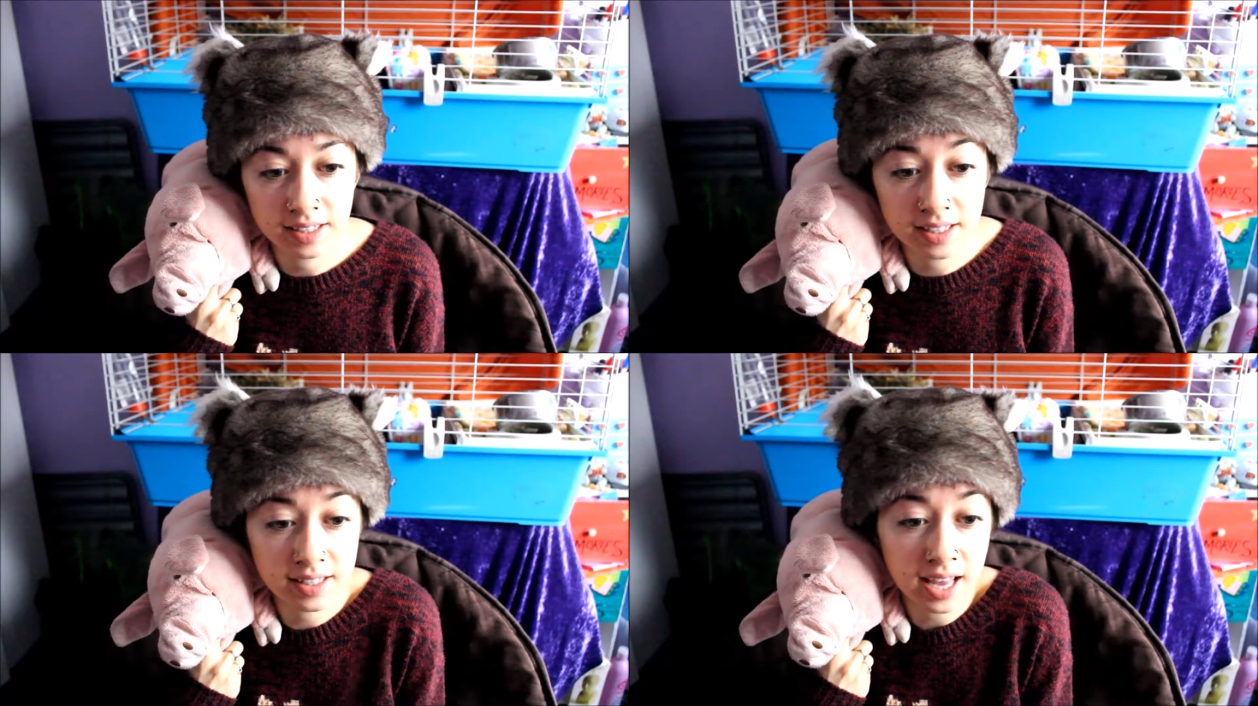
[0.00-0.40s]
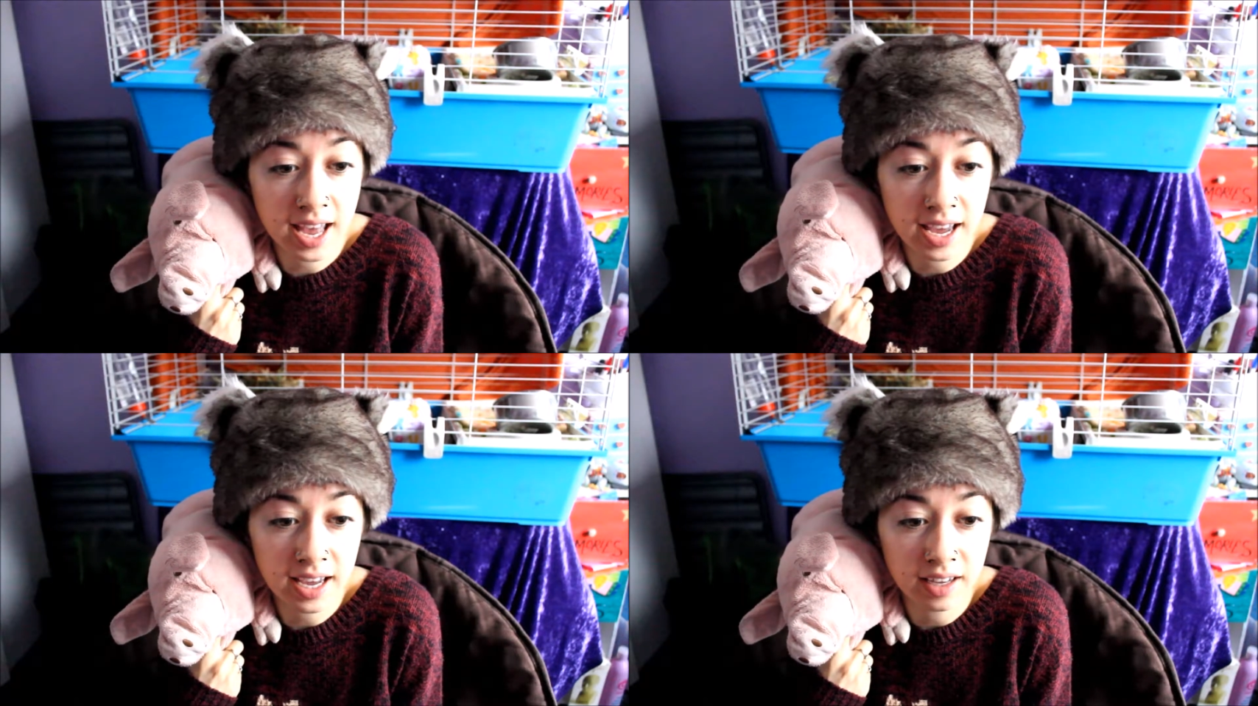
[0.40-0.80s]

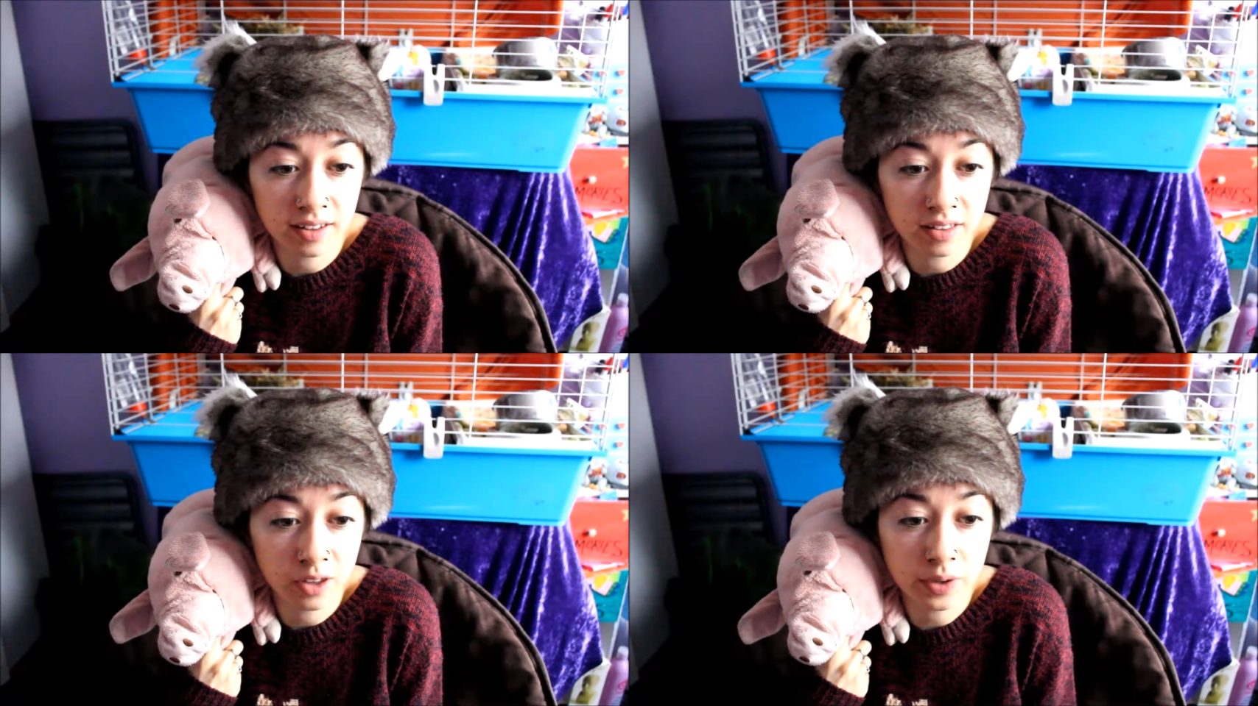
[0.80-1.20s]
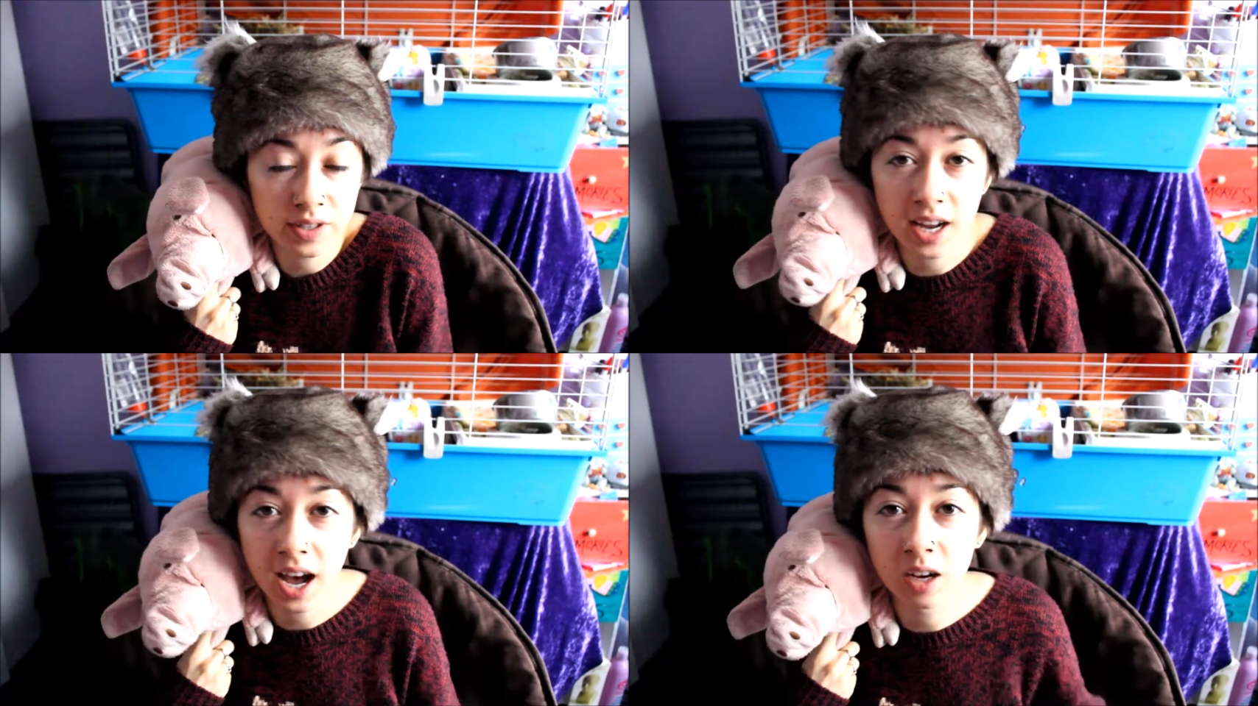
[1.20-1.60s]
say there was
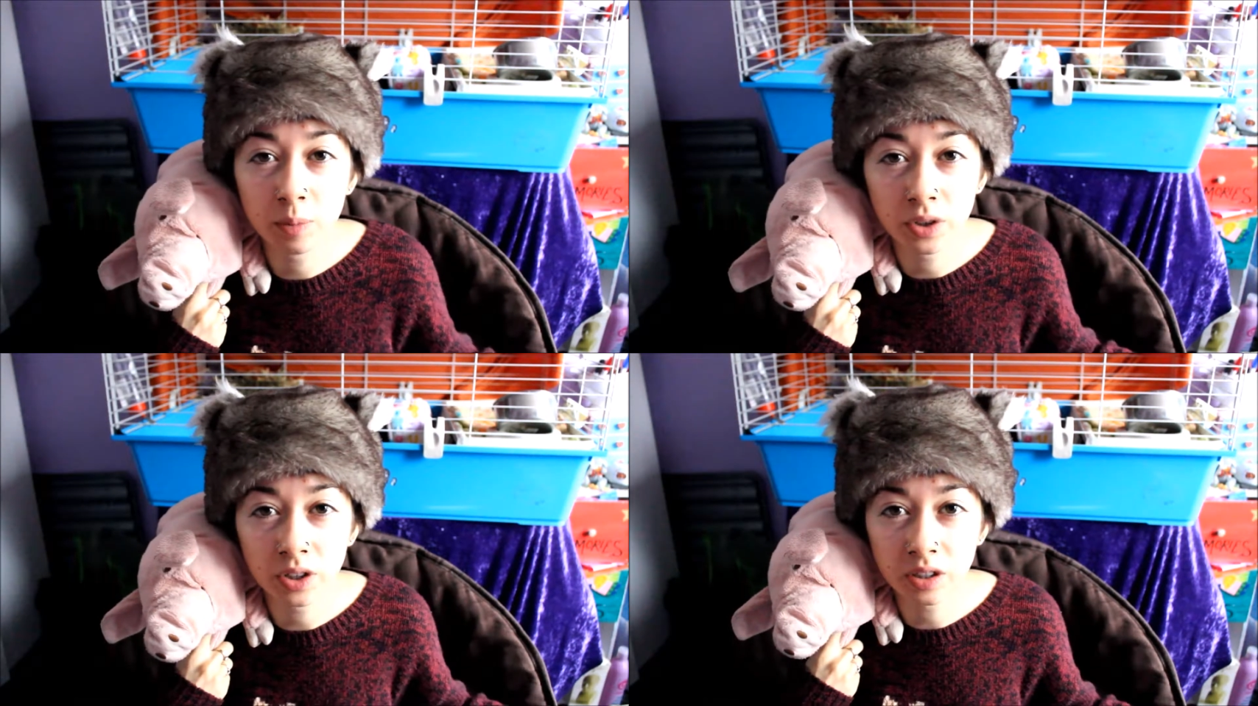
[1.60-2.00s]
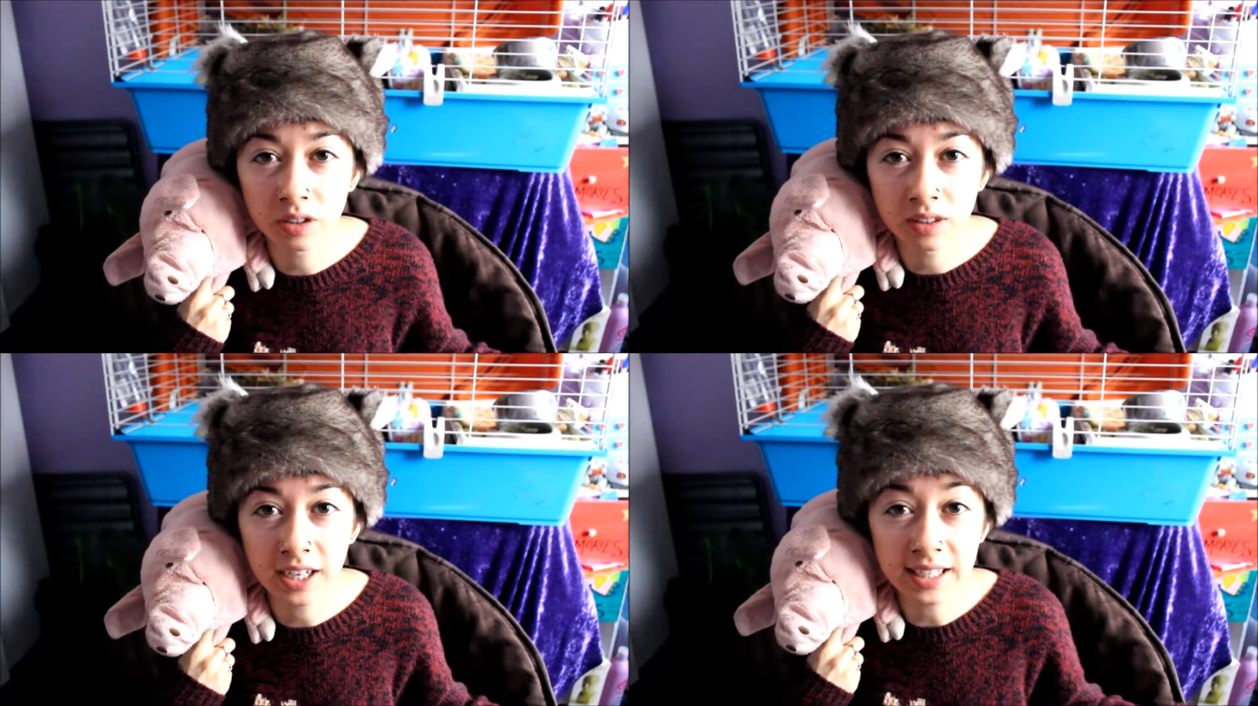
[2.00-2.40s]
an
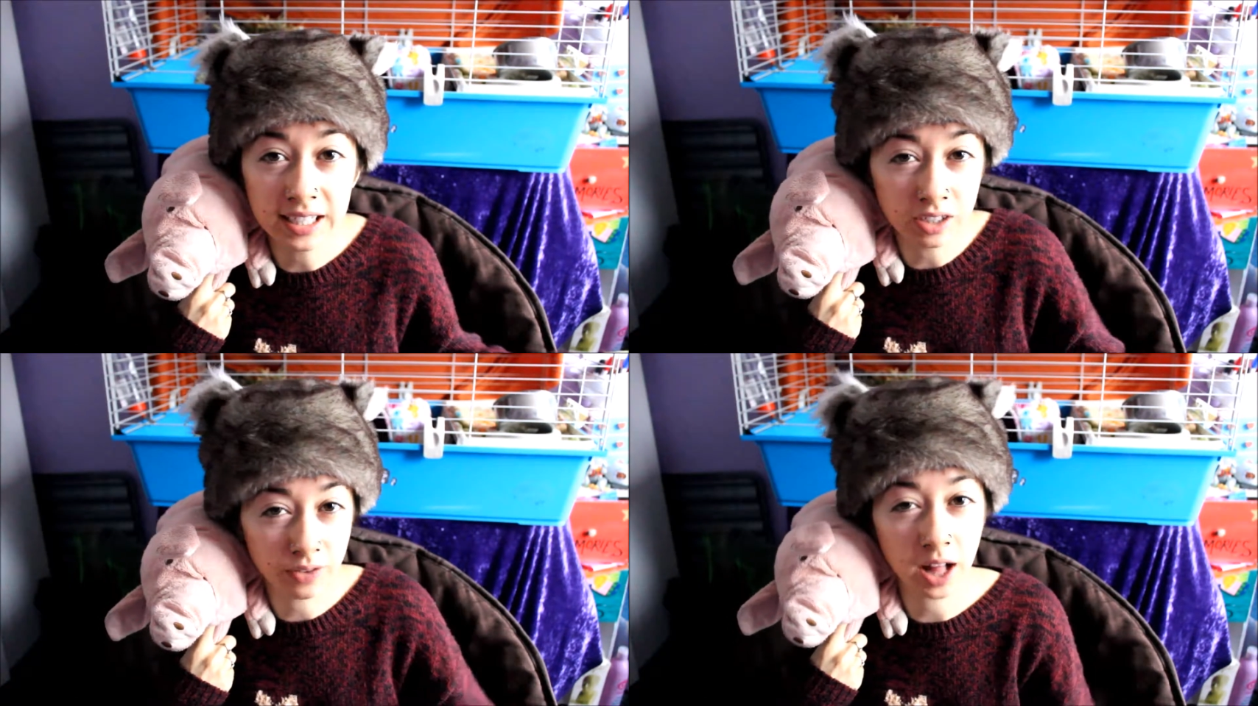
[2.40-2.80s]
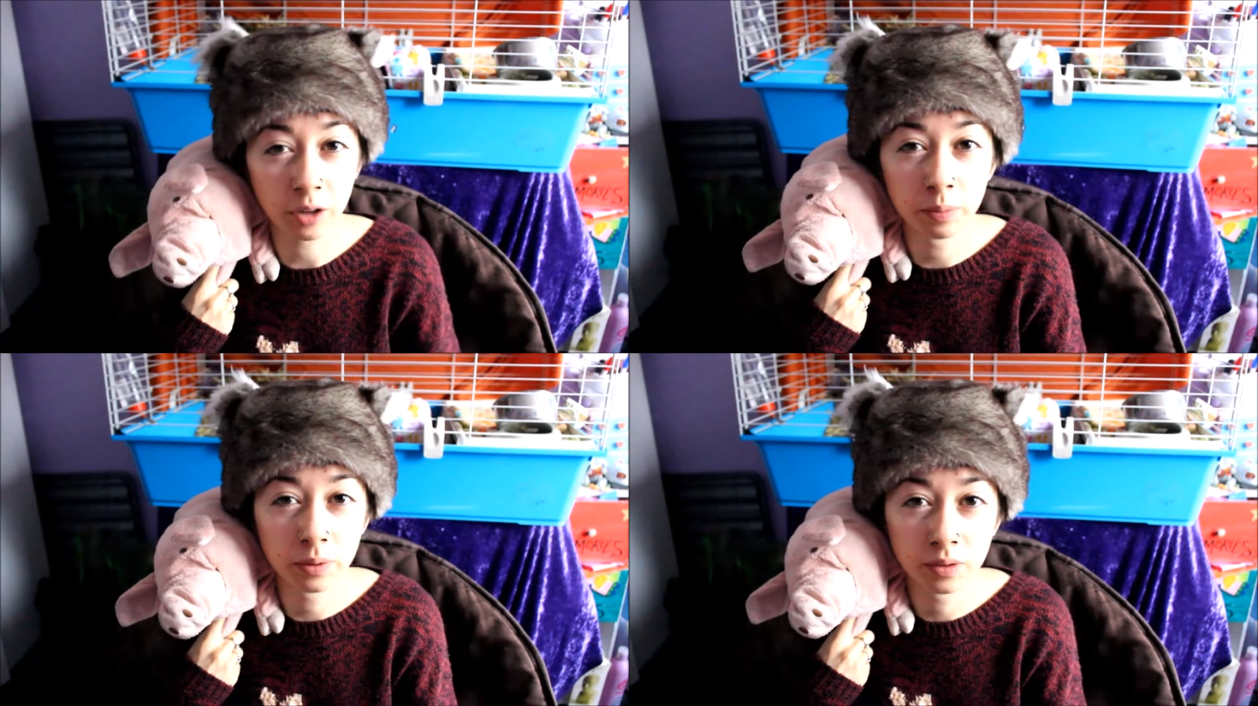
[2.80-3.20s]
animal in need of help.